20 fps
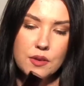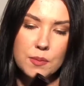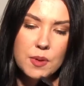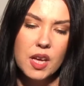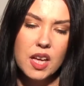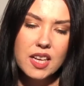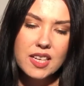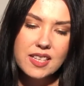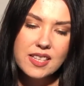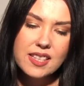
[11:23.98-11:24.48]

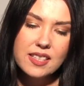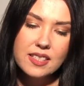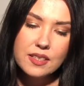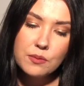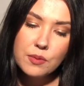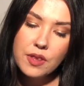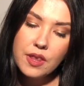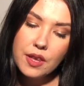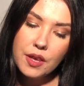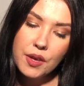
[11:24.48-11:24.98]
honest
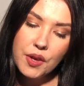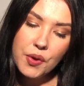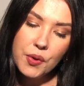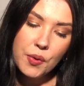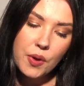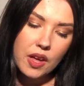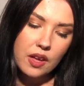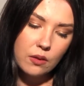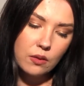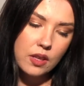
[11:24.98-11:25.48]
with you,
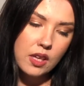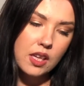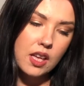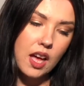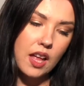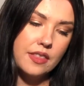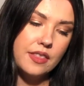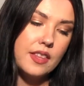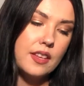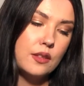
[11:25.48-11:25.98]
I only
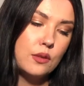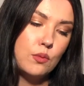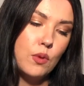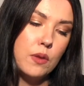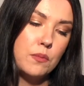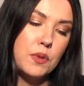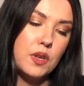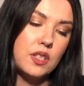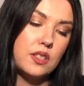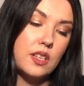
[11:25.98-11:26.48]
got this
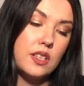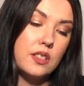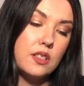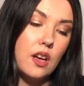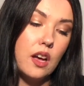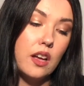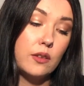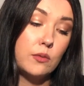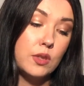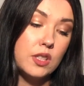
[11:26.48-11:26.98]
one because I
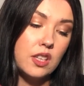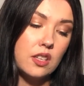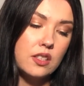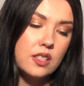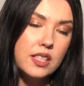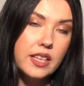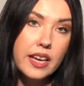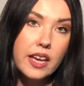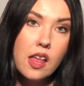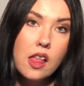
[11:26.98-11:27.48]
saw it was on
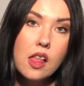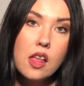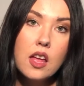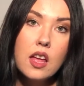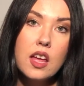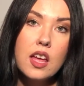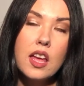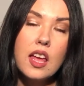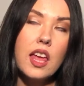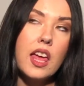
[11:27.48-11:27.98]
sale,
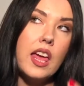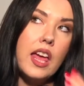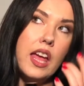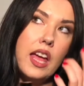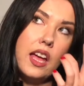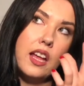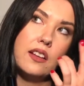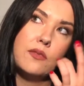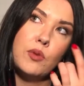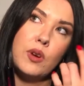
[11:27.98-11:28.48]

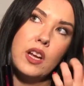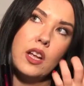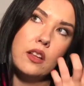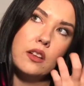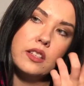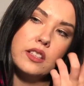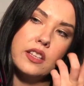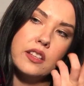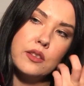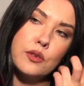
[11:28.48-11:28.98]
and when I
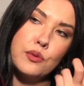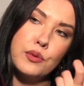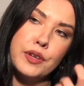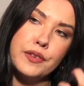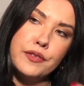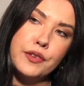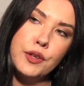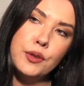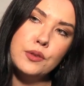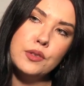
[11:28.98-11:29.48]
looked at the
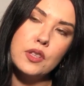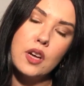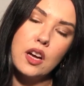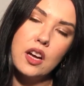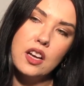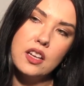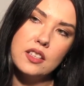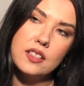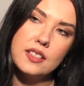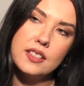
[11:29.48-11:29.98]
reviews
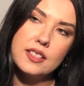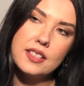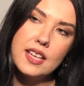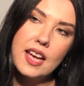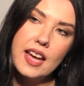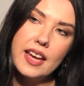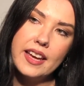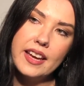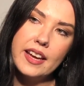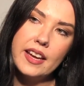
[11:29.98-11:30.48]
on the
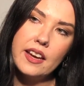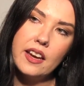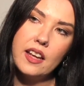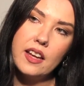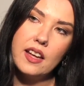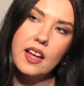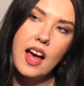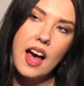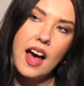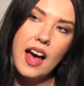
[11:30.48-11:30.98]
site,
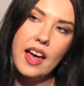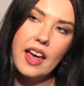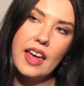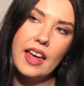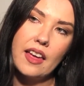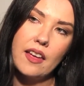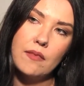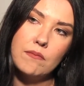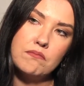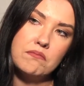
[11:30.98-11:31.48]

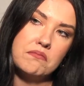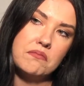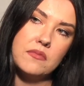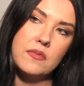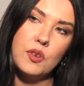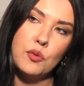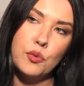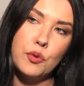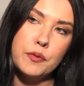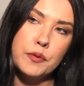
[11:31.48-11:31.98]

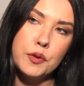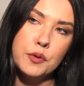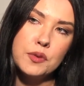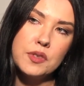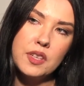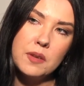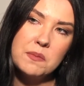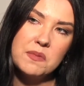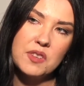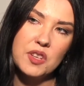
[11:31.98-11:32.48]
the reviews
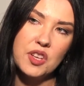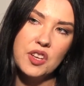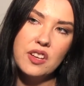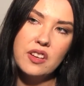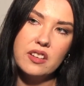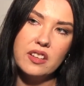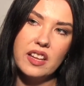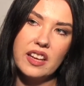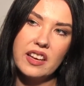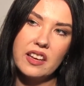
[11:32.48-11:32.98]
seemed
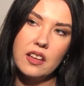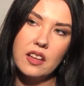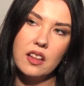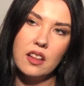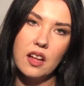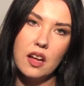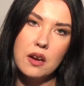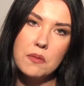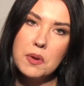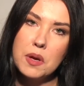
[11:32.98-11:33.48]
good. Like, a
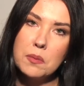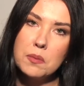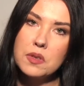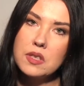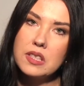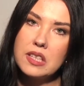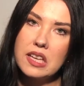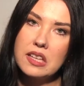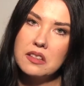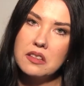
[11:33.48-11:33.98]
lot of people
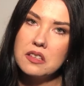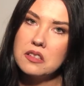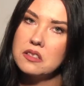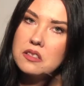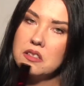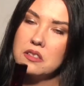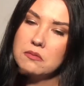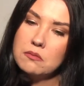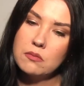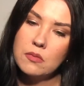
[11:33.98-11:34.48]
said
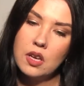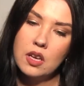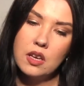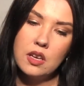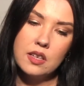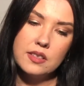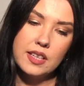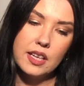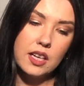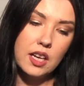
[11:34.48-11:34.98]
this,
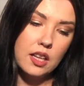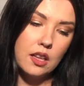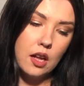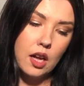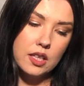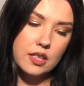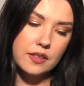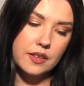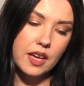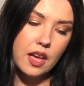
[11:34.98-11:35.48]
they got
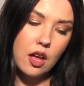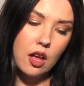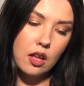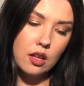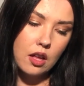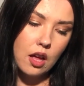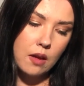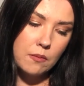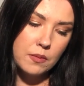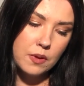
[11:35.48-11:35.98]
lots of
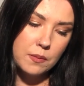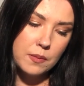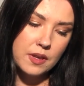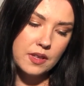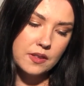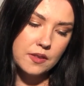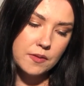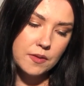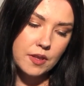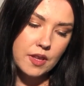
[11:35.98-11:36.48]

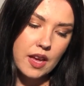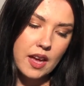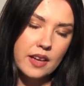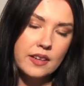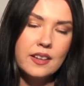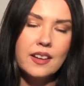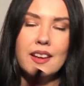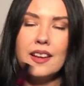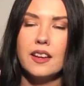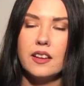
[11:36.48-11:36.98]
compliments for
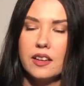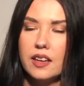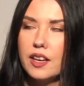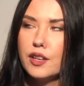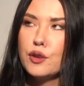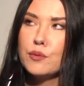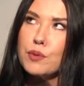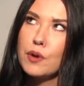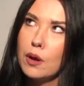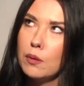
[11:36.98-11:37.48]
that.
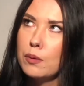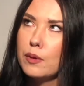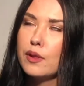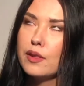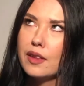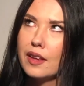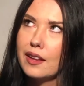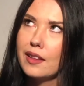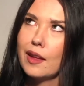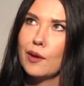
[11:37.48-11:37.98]
And you probably
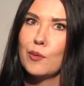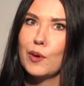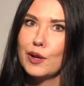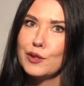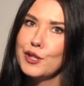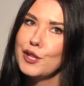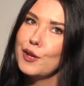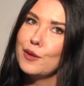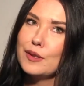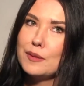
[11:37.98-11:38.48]
think like, wow,
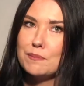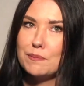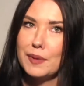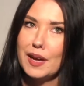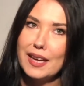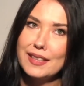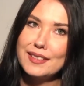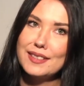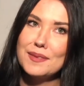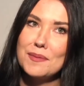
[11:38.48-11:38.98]
she only
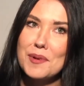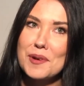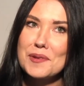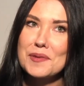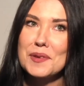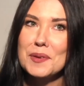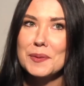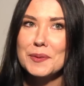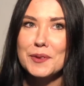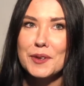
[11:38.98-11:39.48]
buys the
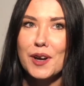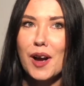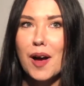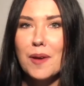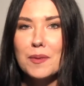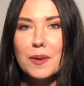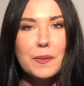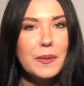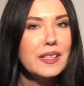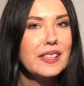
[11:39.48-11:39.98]
perfumes for
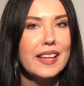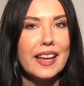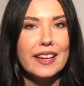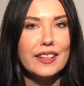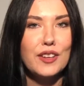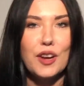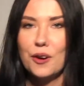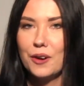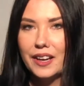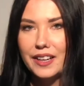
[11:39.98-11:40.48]
compliments. Like,
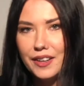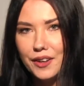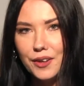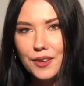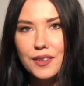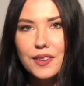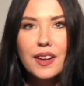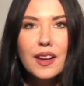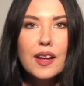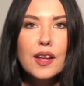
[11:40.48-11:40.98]
no, I
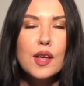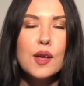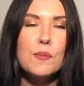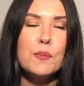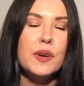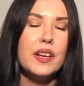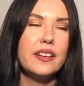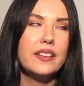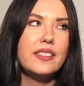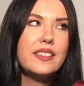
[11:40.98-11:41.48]
don't.
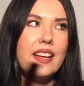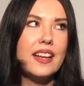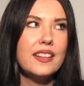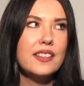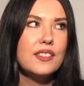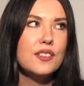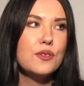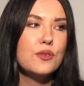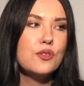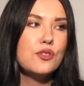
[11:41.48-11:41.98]
But
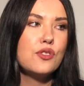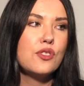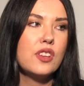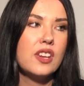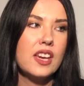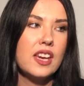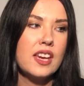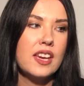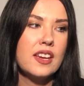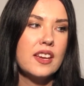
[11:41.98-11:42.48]
that's
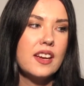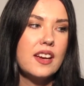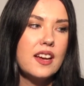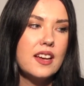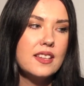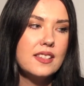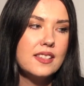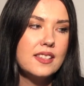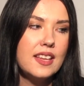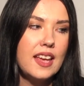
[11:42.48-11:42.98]
usually
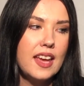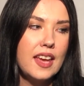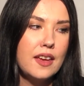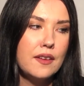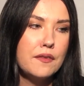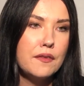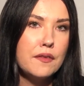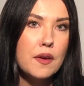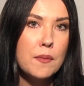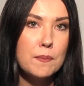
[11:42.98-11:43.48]
a
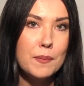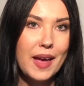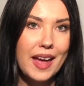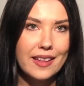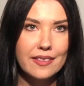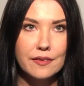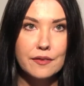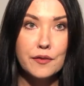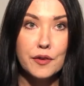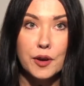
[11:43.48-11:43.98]
safe
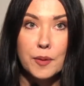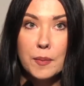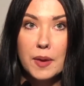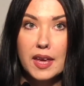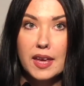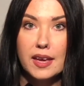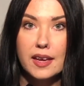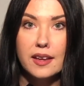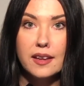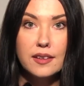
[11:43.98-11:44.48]
bet for
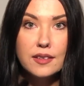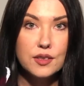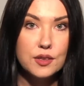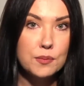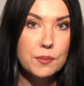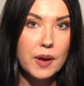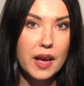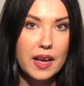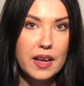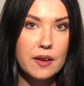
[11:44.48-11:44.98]
me to
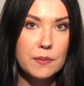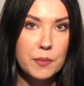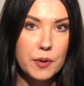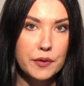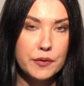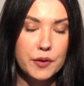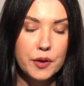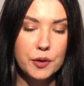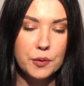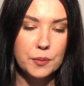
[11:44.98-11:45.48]
buy a
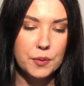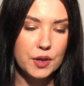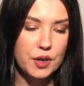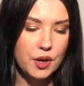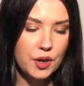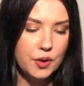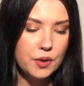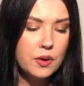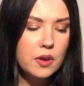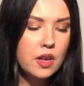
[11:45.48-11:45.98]
perfume, you
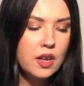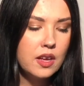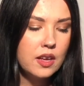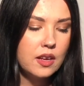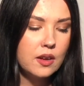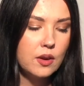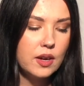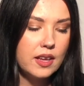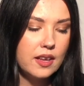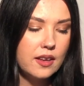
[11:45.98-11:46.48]
know?
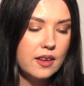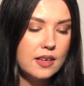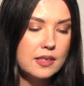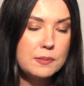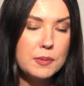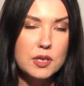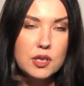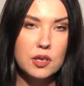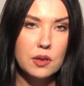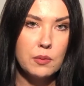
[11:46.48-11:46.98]

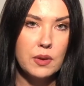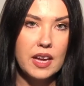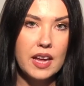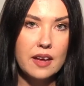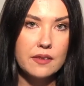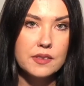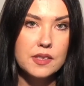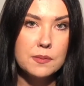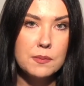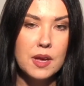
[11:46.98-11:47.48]
Especially when I
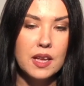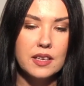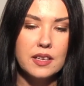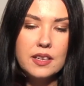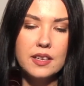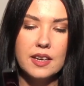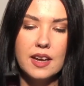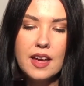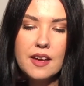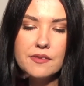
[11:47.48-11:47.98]
haven't smelled it,
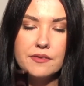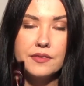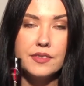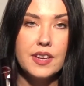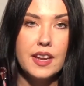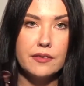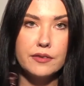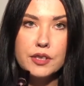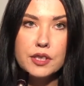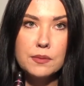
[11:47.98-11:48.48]
and I have
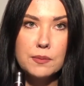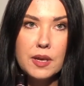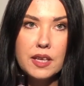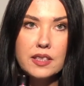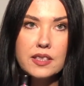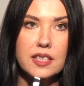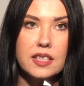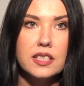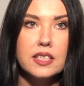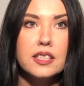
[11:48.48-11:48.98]
never
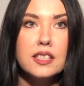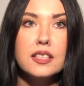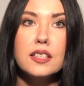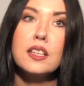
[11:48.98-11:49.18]
smelled this.